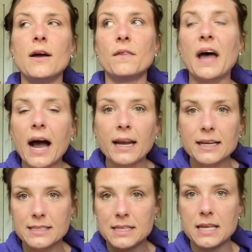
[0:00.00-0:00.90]
That
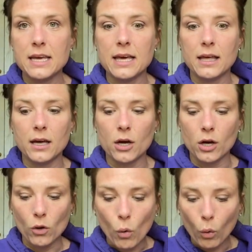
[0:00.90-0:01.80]
is the
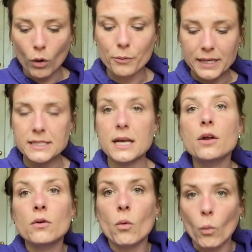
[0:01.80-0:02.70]
core reason
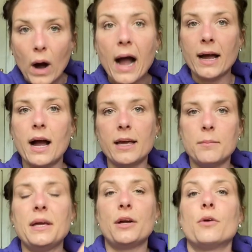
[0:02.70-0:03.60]
why I am
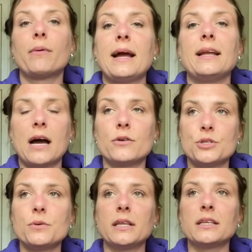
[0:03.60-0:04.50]
here right now
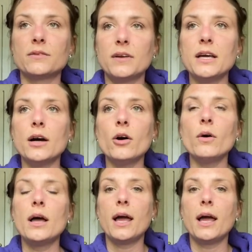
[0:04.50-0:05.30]
doing this video